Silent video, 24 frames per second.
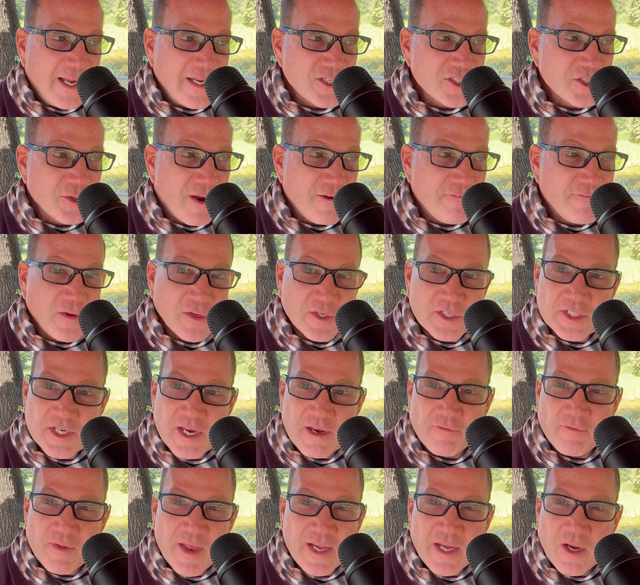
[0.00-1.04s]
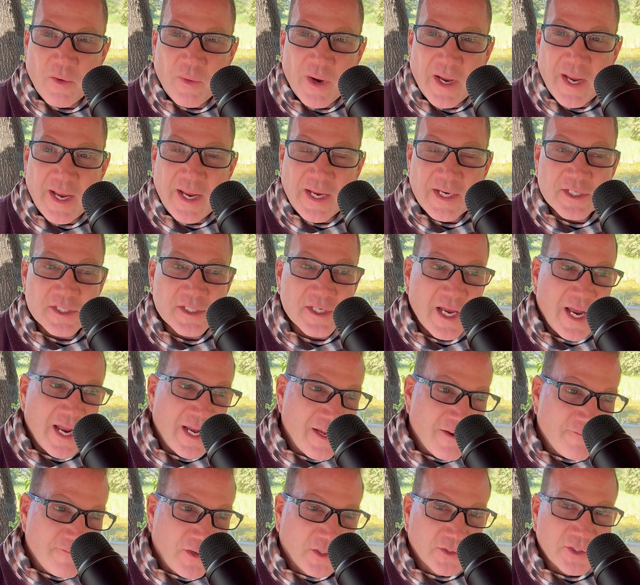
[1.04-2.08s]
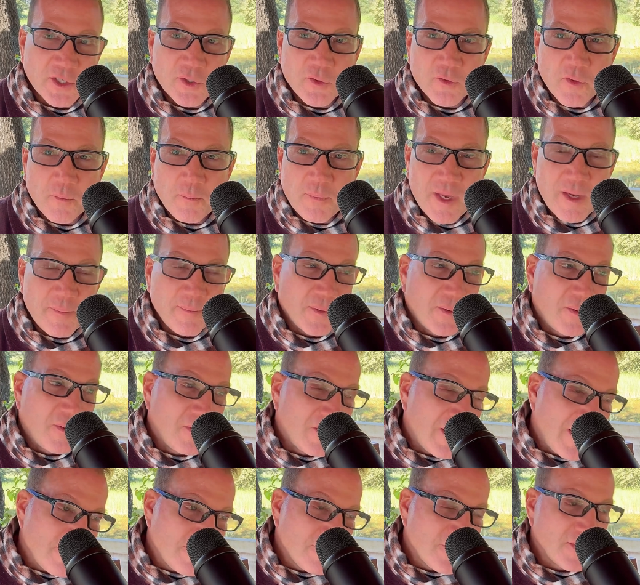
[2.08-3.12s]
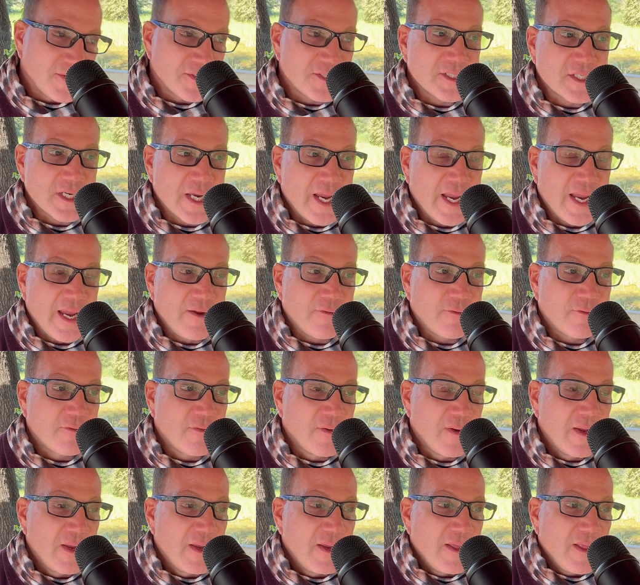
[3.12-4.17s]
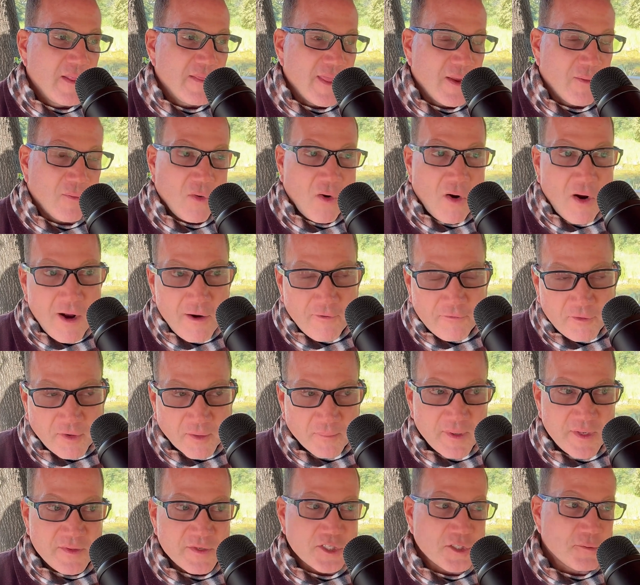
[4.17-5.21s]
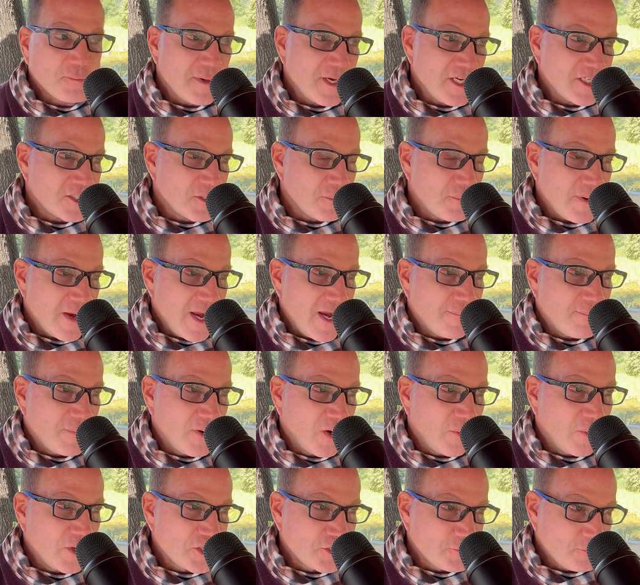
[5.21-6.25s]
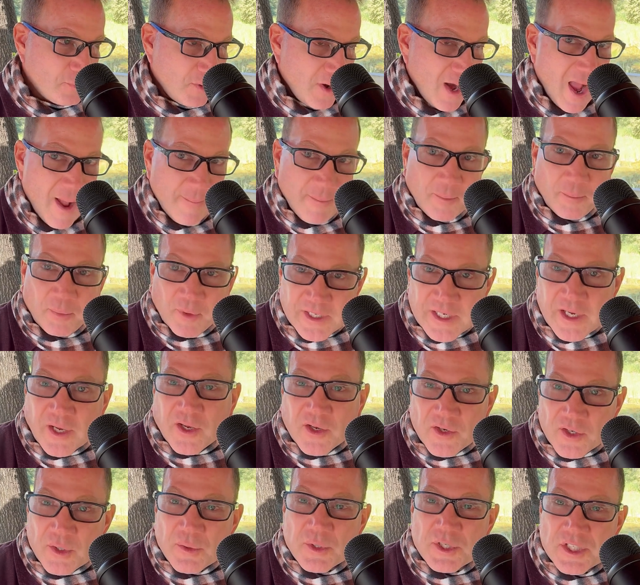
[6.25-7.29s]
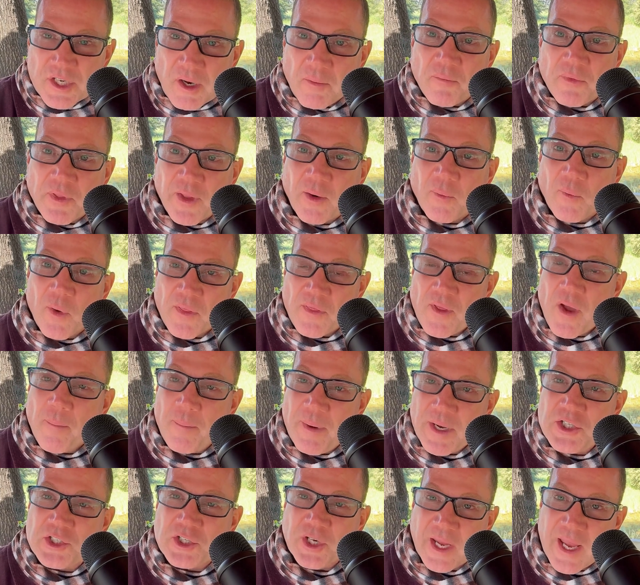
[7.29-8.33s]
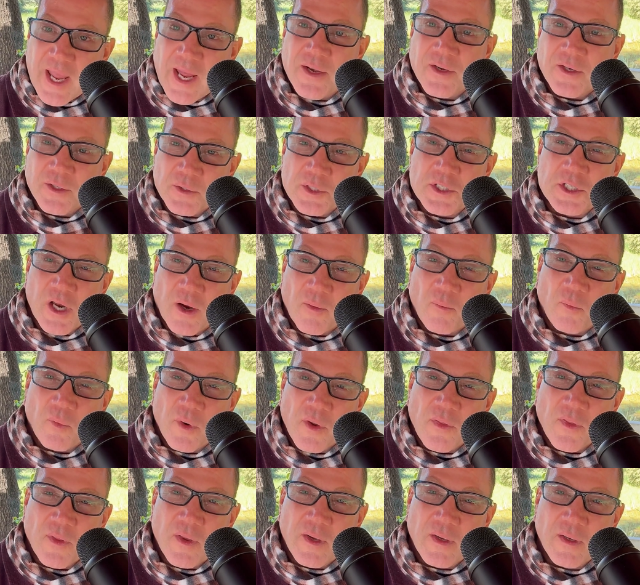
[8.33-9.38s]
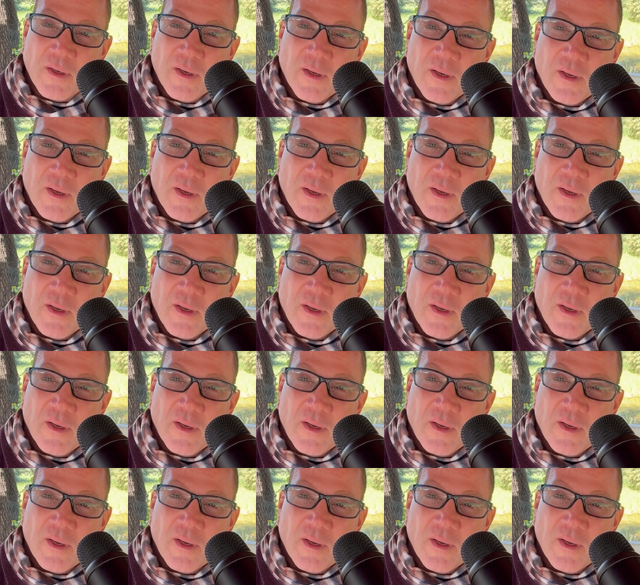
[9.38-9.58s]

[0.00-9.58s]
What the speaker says: I felt safe anyways. I felt I knew the people. I felt safe. They were offering me this piece of paper, which probably you can do something with. I'll bet you can do something with it.